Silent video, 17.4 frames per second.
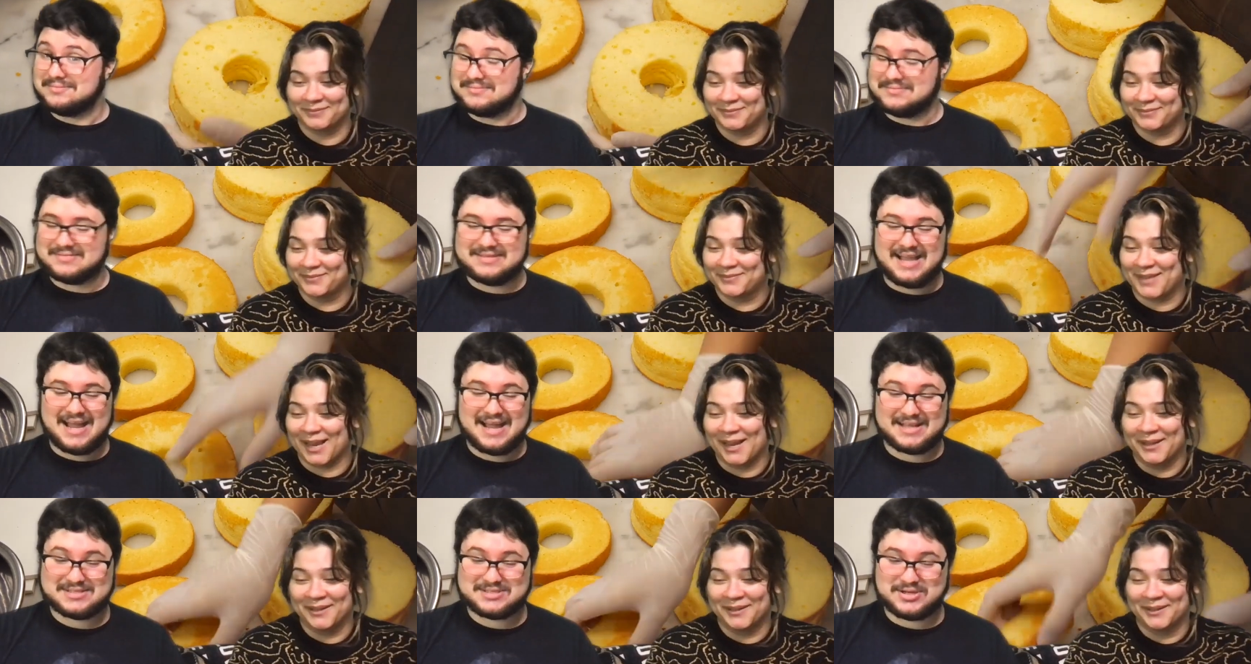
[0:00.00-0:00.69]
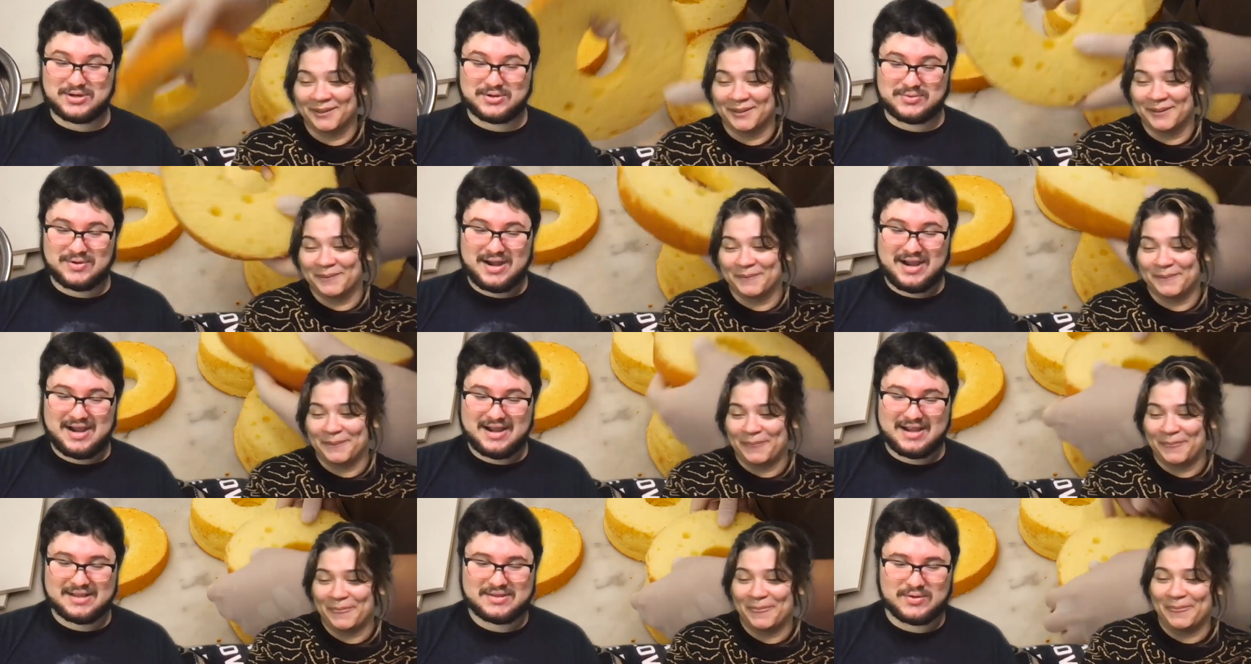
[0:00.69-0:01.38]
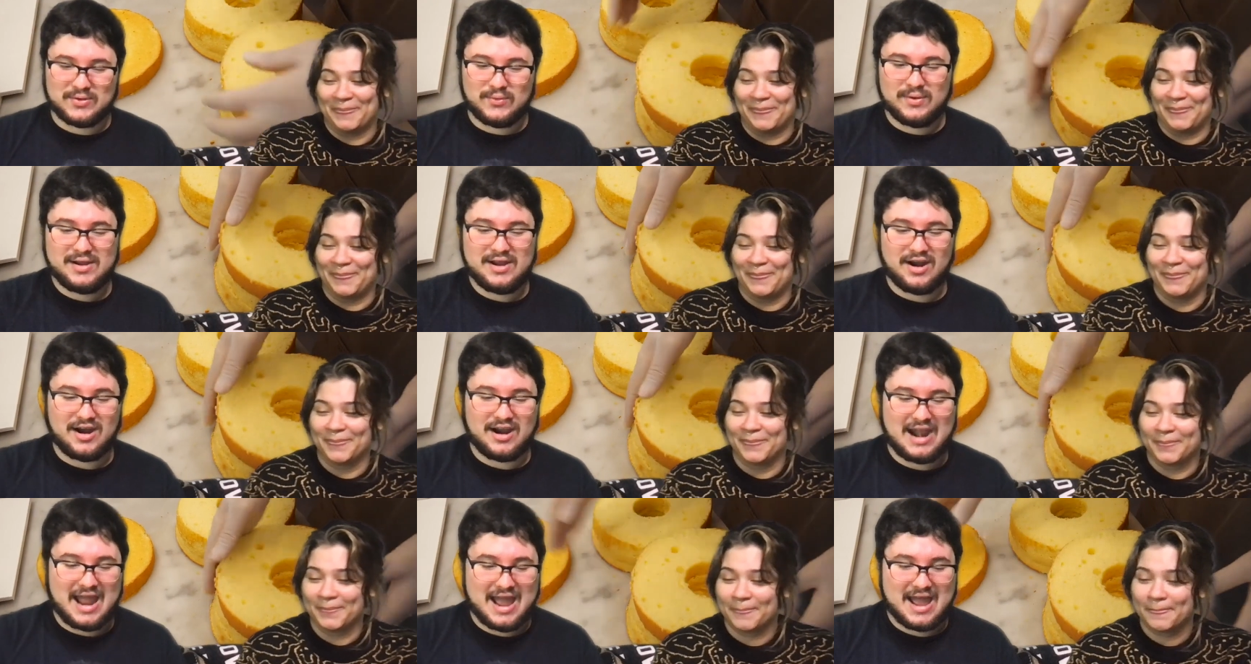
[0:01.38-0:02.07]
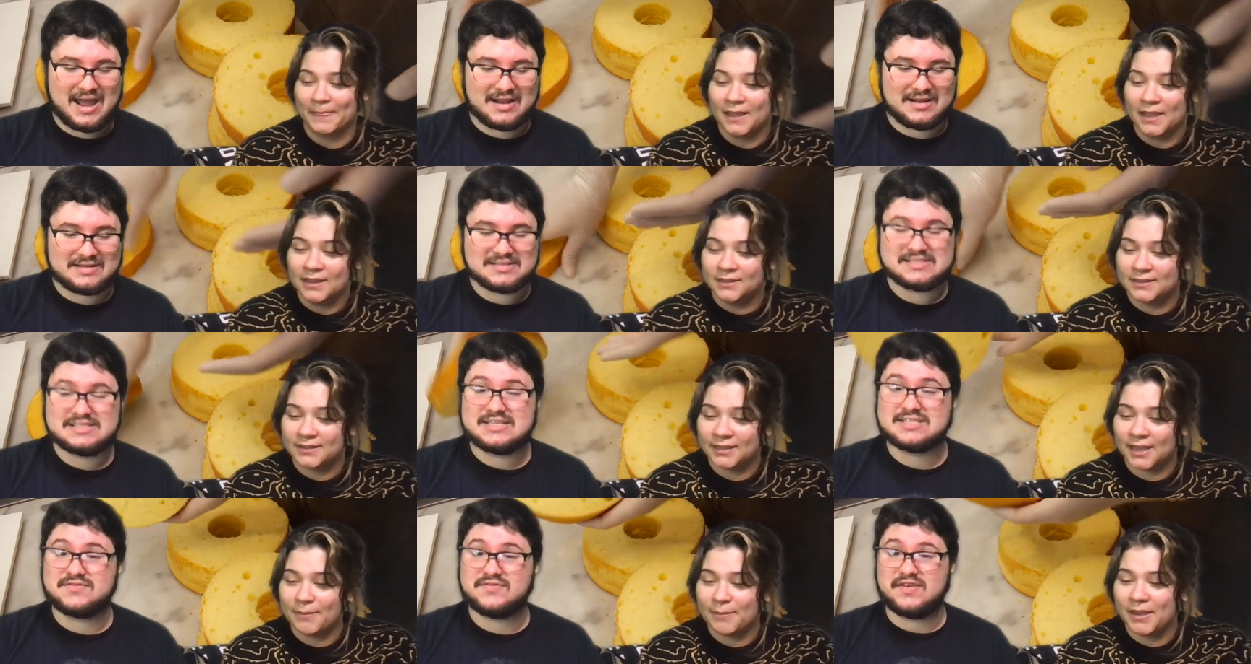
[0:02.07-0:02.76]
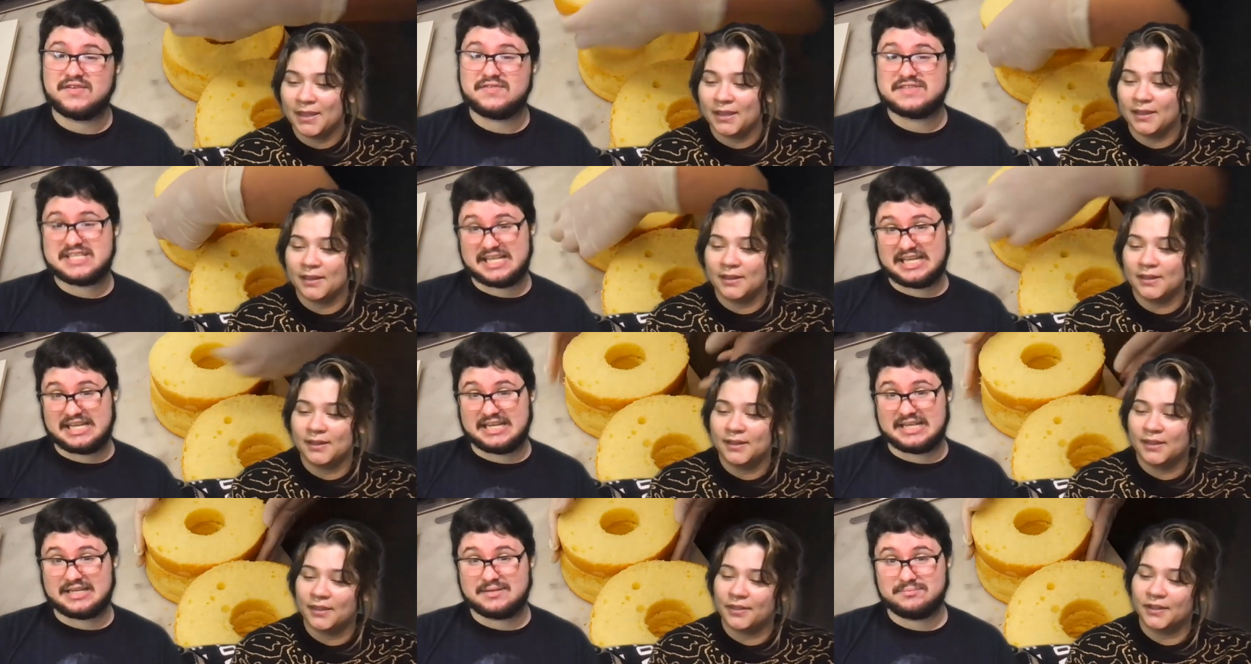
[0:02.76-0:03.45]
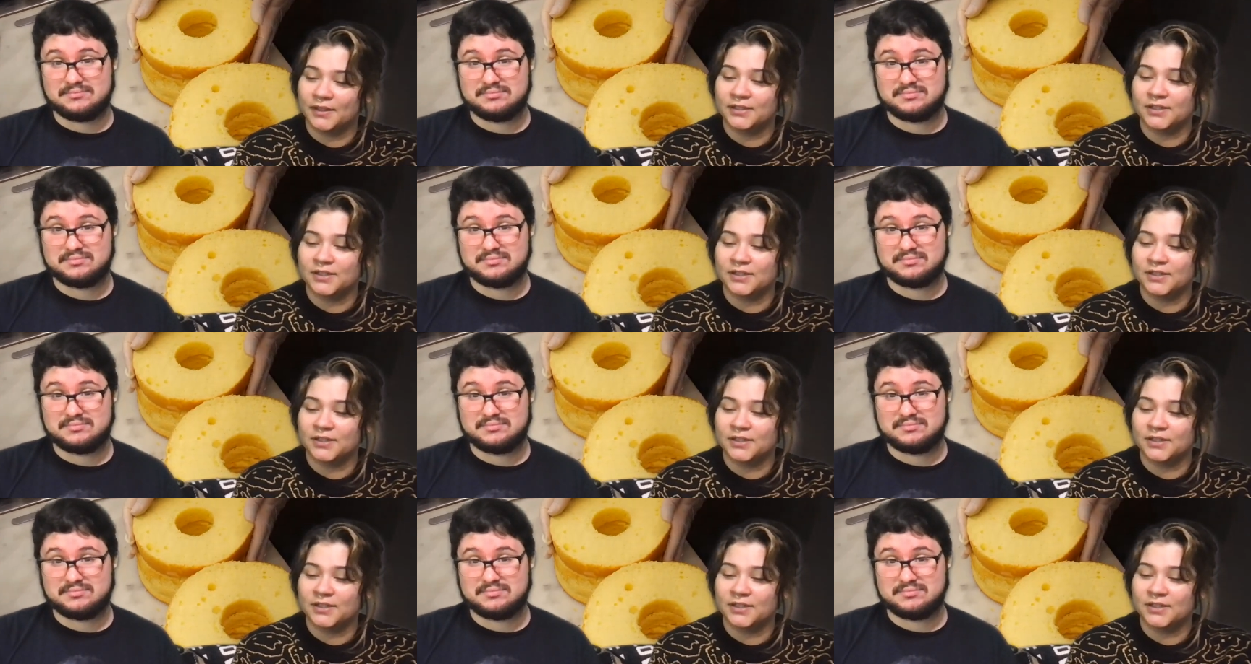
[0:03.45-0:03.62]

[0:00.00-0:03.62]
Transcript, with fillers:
Speaker 1: That's correct. We are at 615. The